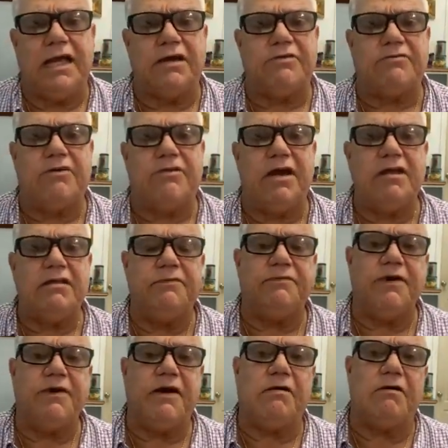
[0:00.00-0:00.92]
And I'm trying
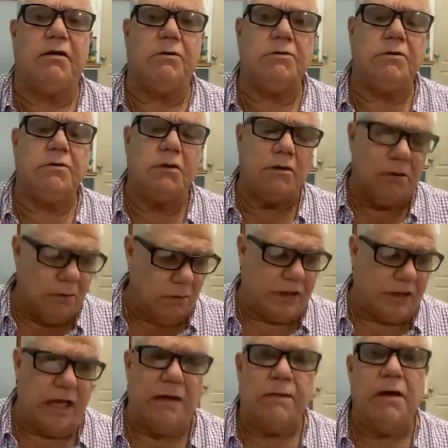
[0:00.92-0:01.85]
to figure out,
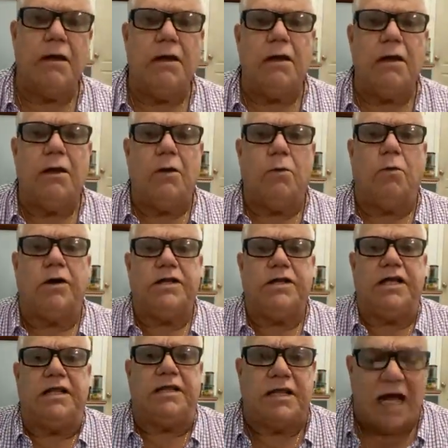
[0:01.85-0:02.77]
okay,
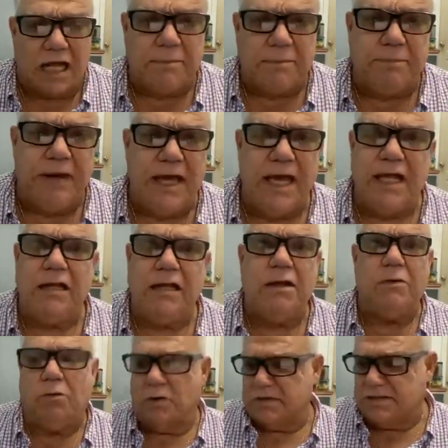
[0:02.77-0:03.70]
were they not
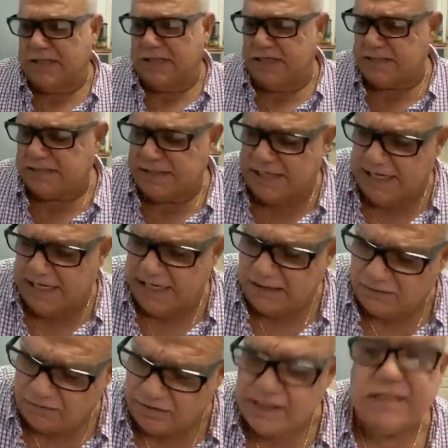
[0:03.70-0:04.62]
paid? Was this
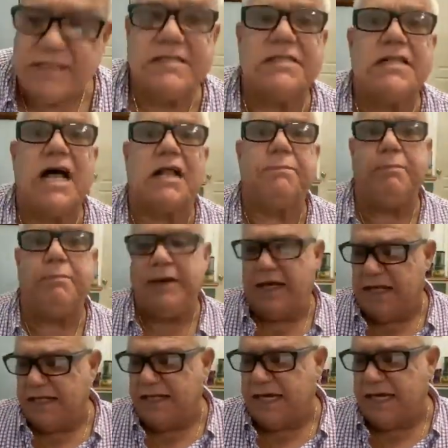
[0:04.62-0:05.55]
increase not
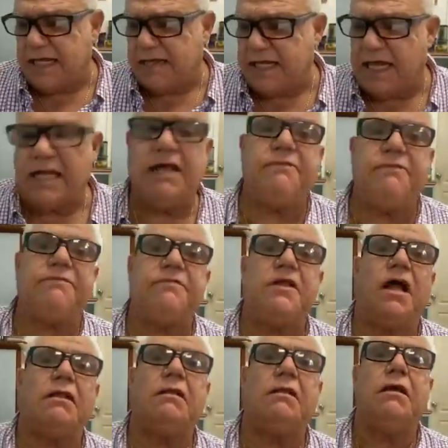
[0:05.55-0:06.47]
paid yet? And
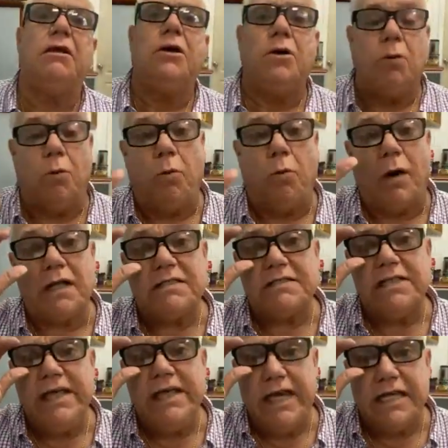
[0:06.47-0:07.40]
if not,
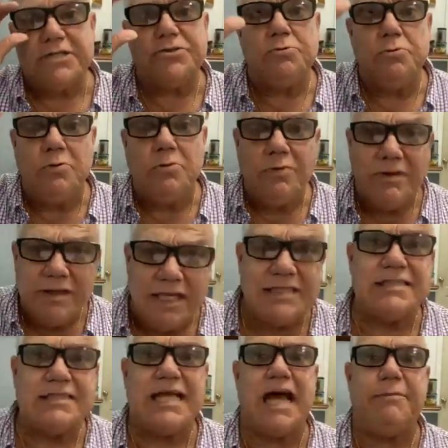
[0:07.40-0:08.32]
what's the issue
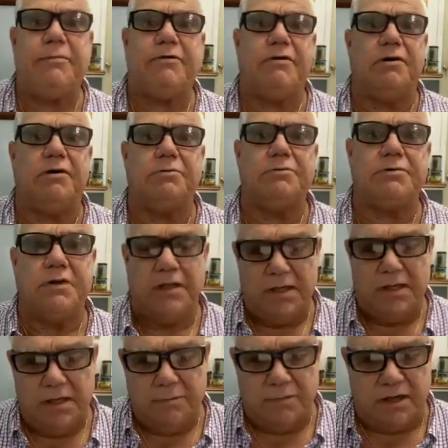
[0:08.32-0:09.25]
this time around?
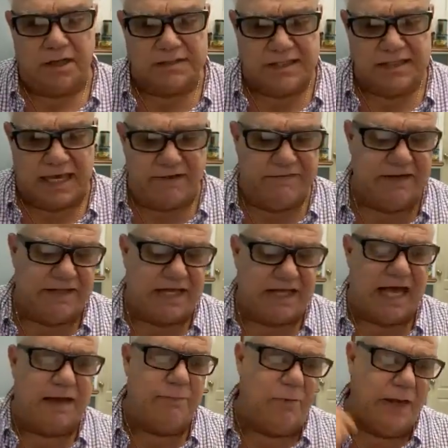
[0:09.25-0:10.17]
Because
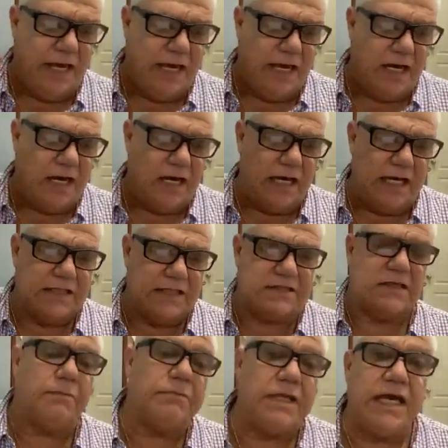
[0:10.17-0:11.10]
every time we hear,
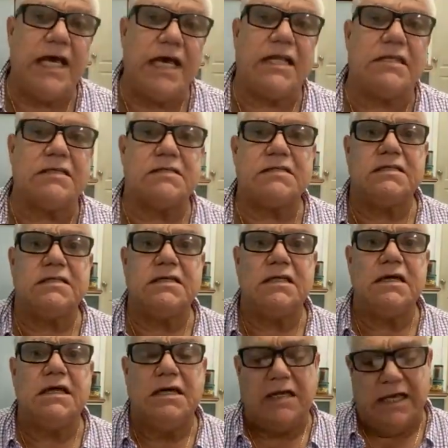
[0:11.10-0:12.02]
it's something else.
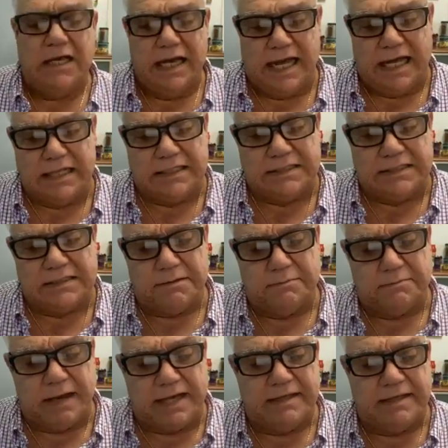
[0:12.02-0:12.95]
And
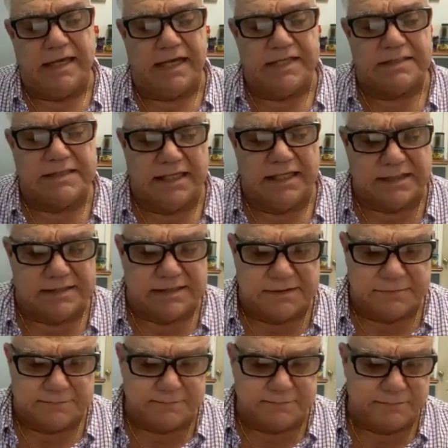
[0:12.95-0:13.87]
my thing is
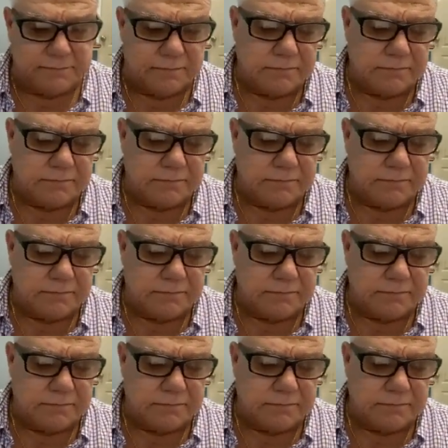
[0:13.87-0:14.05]
this: